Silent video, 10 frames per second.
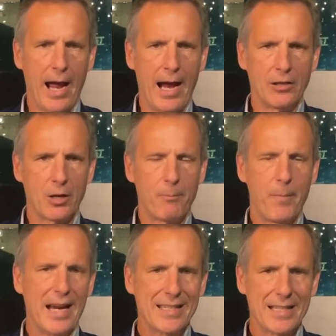and they're
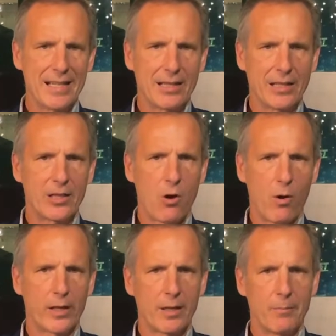basically
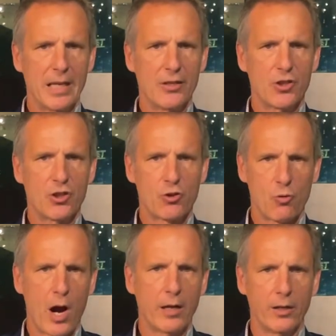going to be
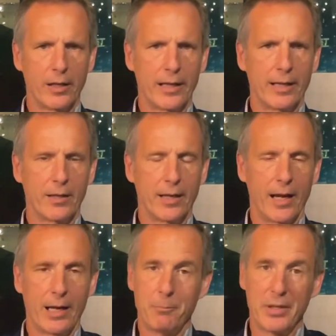struggling.
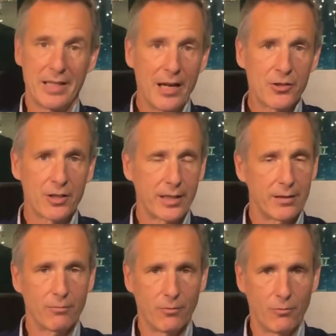And
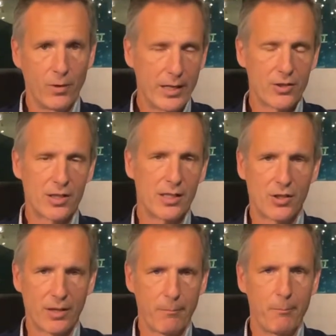potentially, we could see
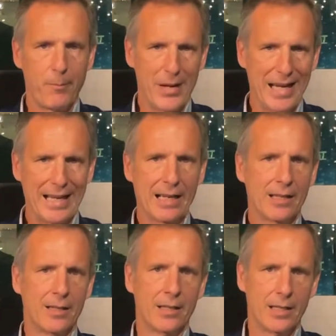some big
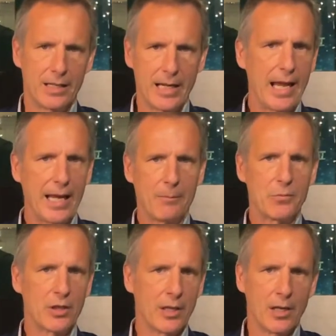
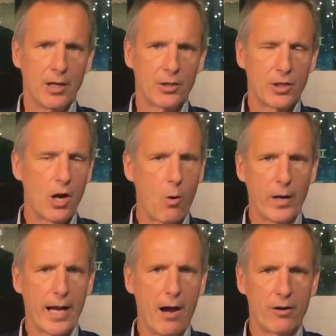names
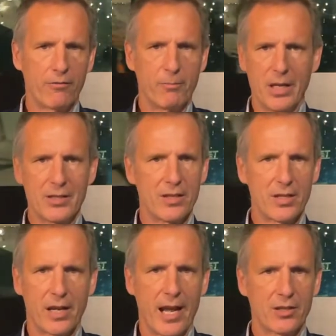going out of business
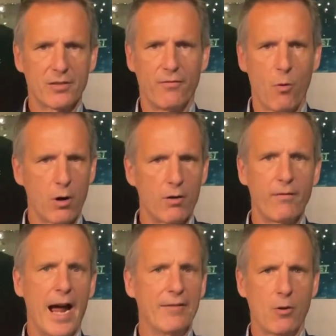the next 4 or
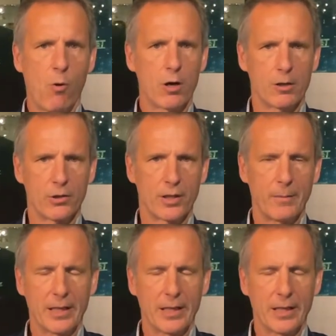5 quarters.